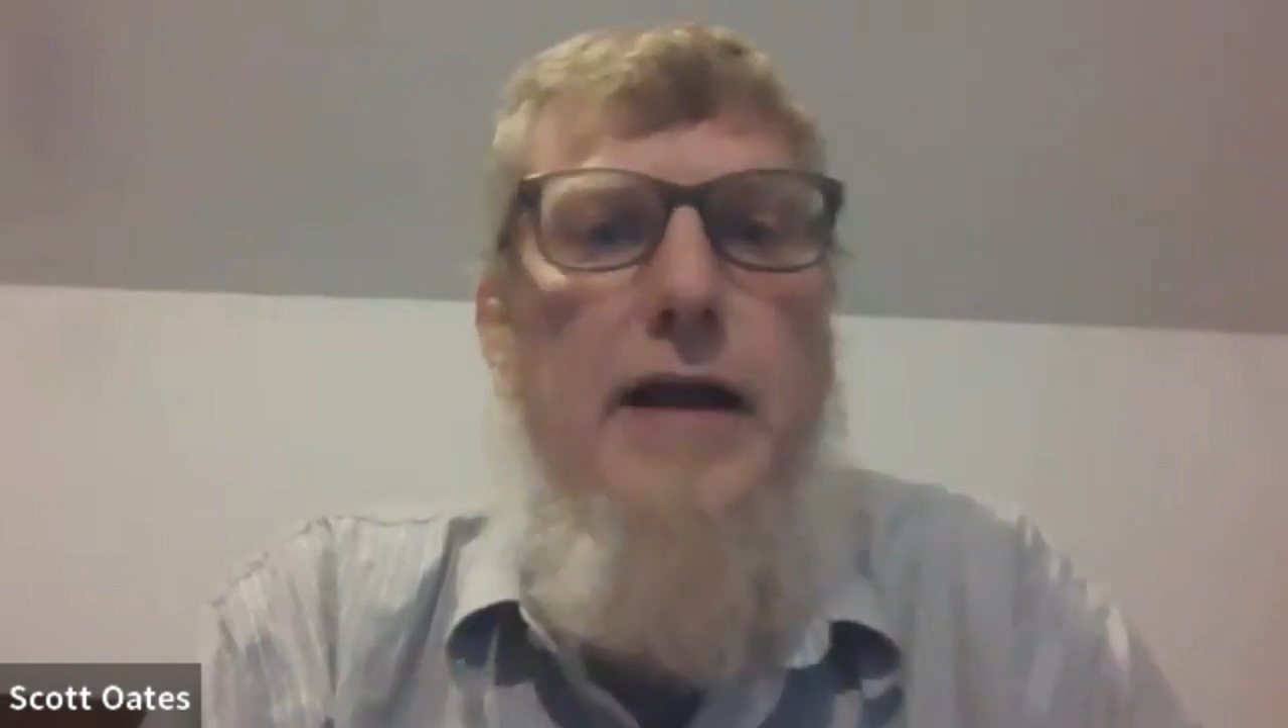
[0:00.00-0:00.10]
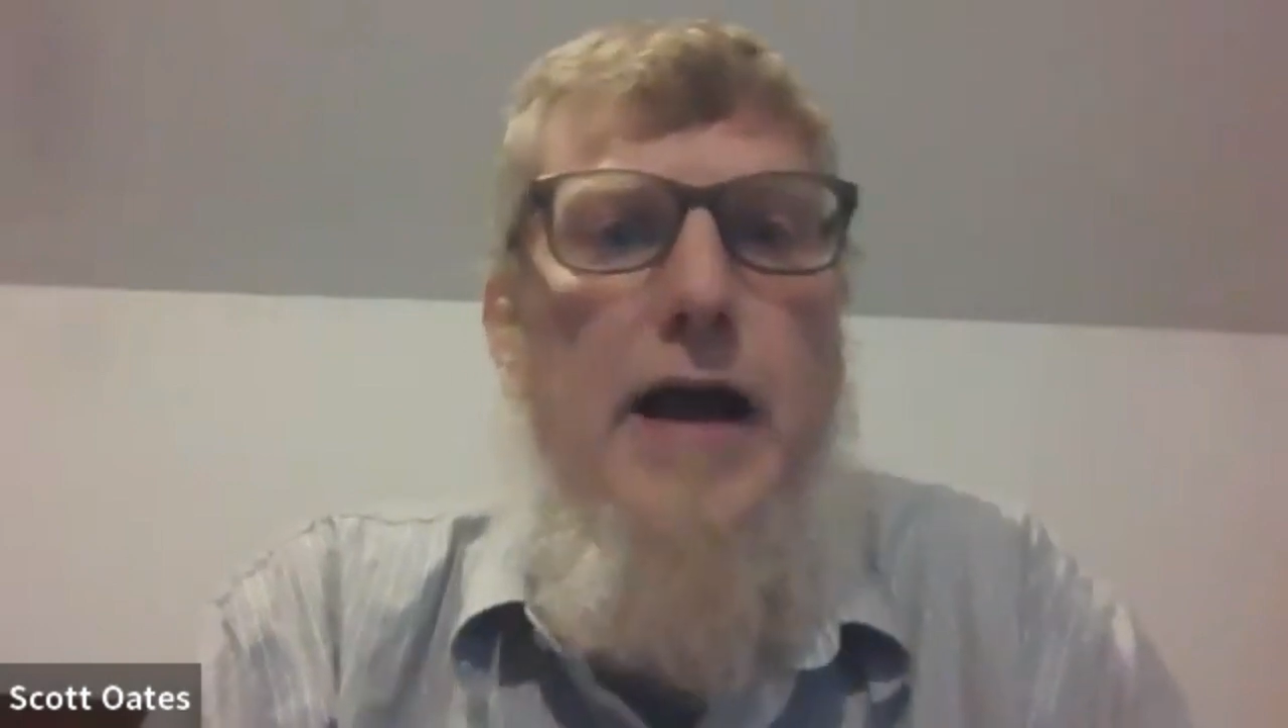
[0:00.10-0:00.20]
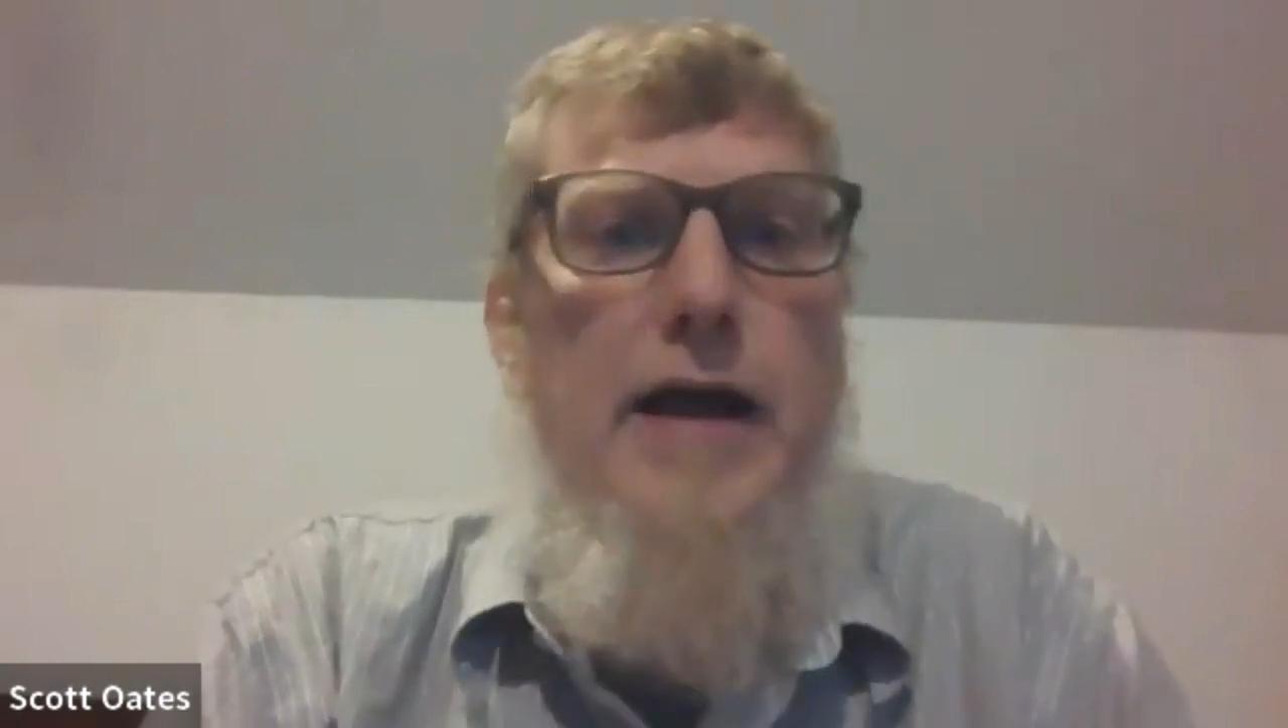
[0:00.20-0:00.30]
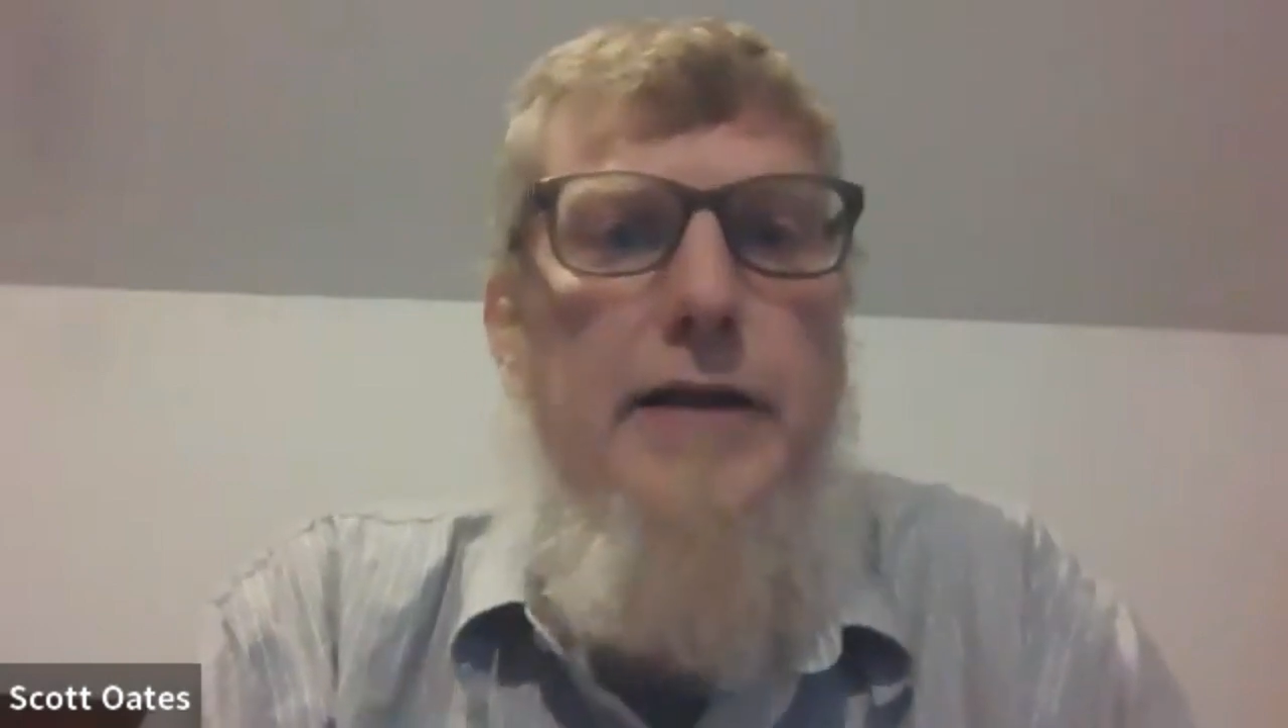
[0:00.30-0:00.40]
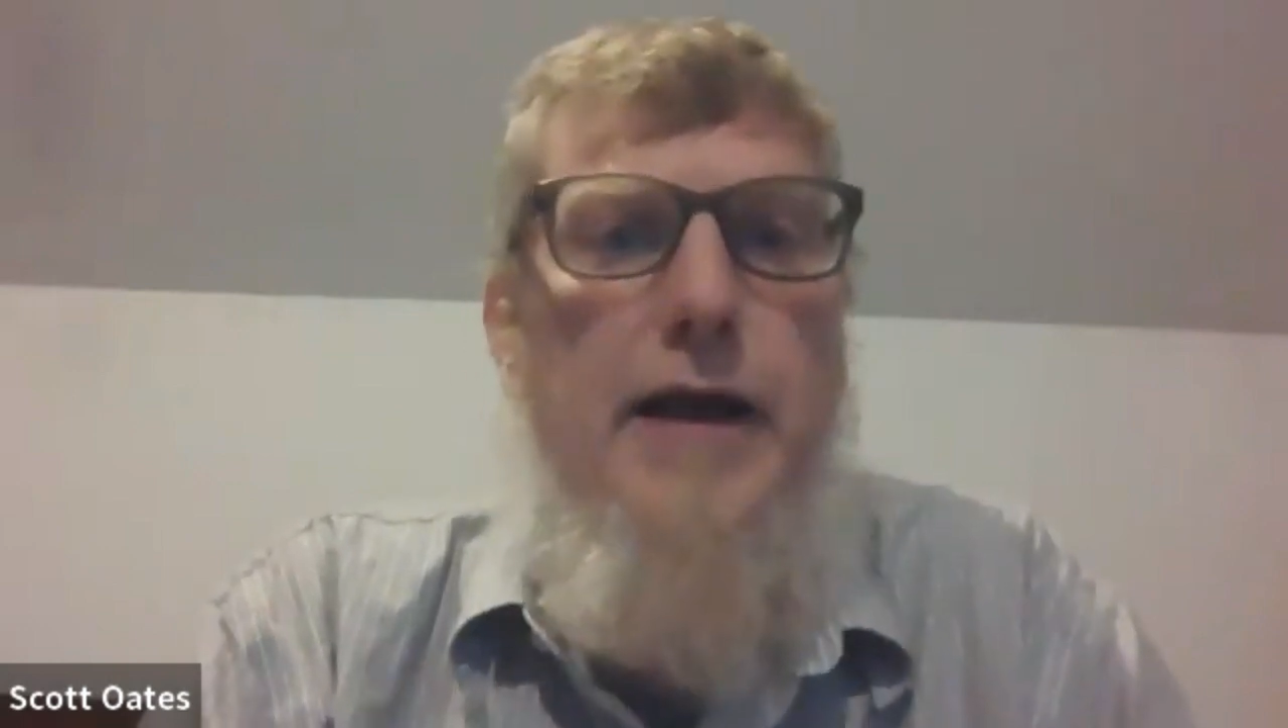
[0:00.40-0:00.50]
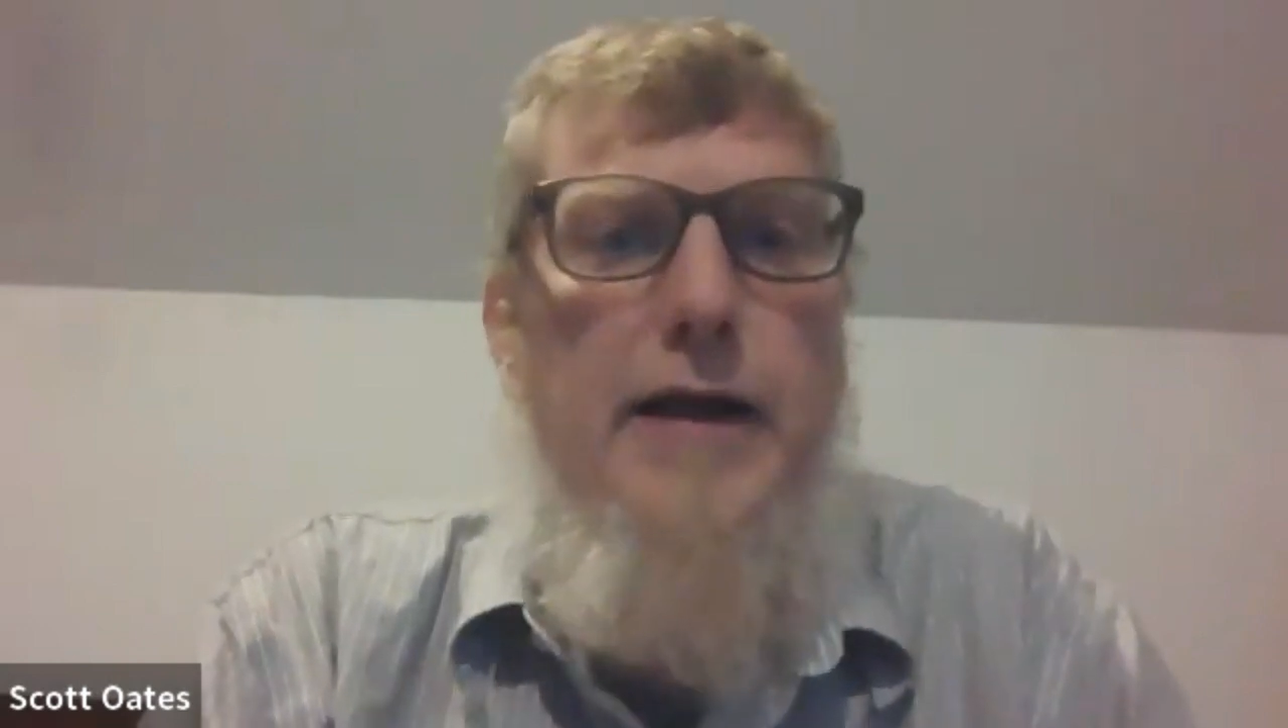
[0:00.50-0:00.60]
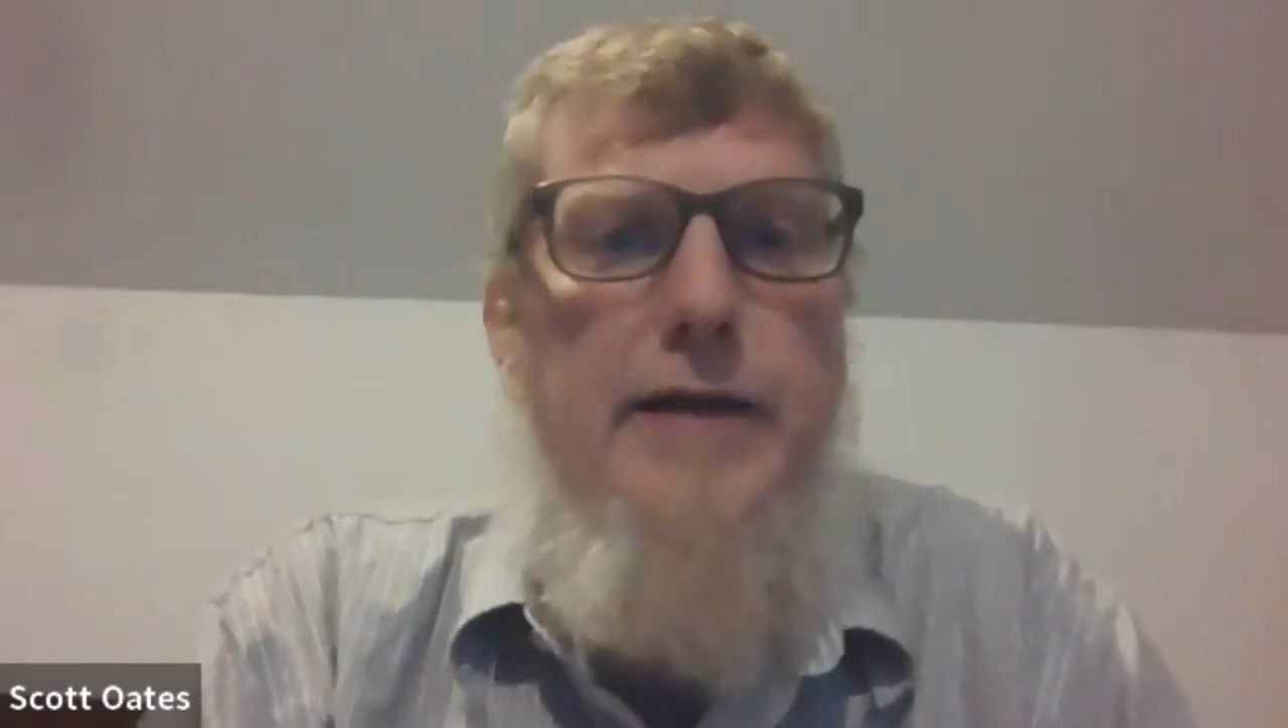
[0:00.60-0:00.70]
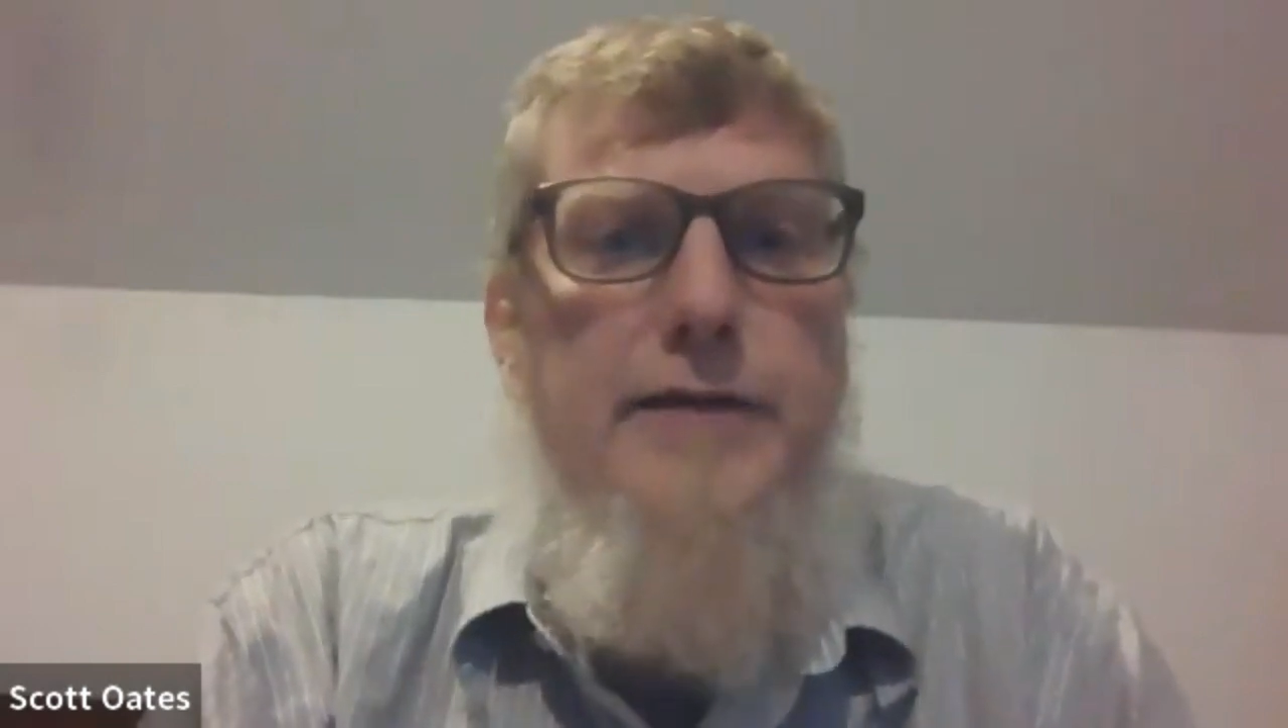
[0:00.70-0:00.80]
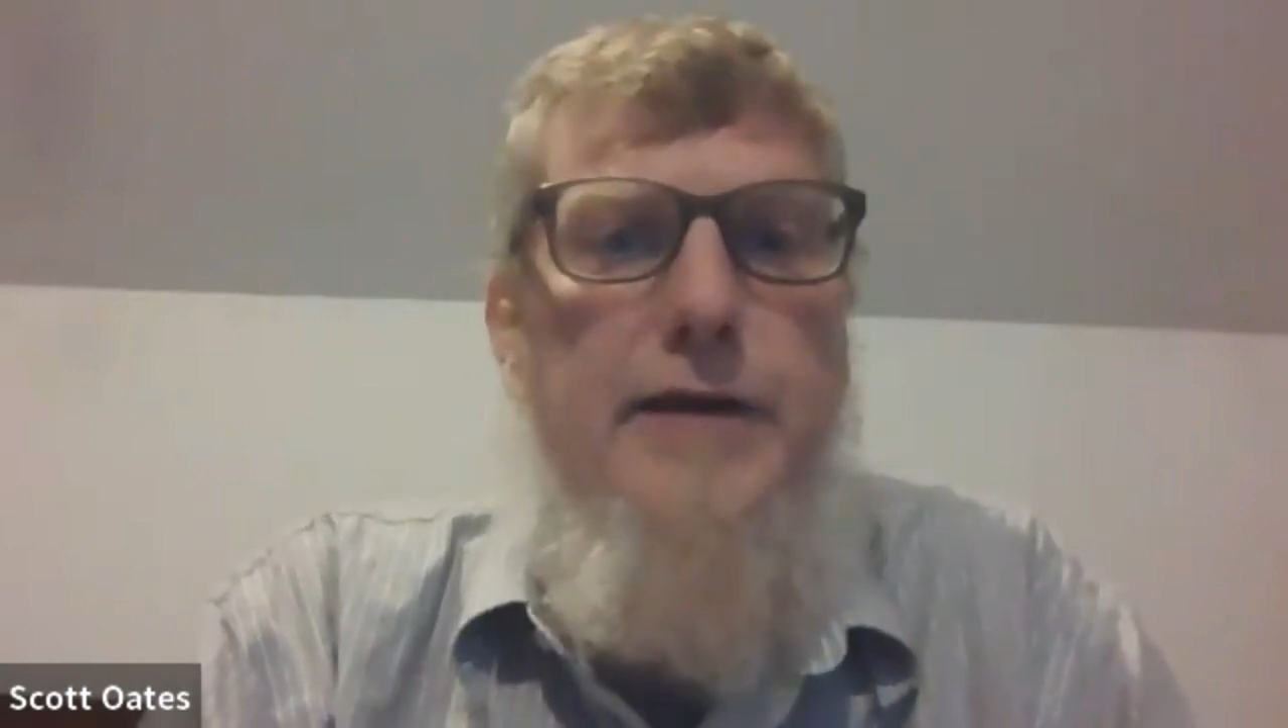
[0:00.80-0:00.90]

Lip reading: guidelines